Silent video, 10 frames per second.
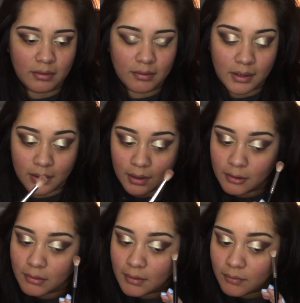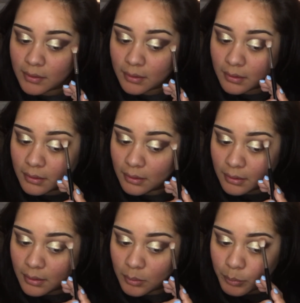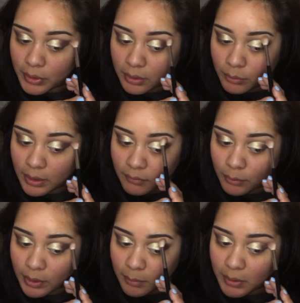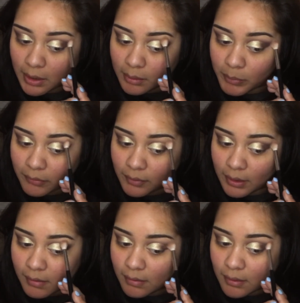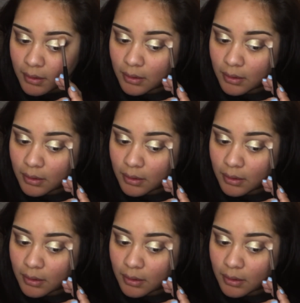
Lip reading: It's like I just have to put it whatever way to be out of my face.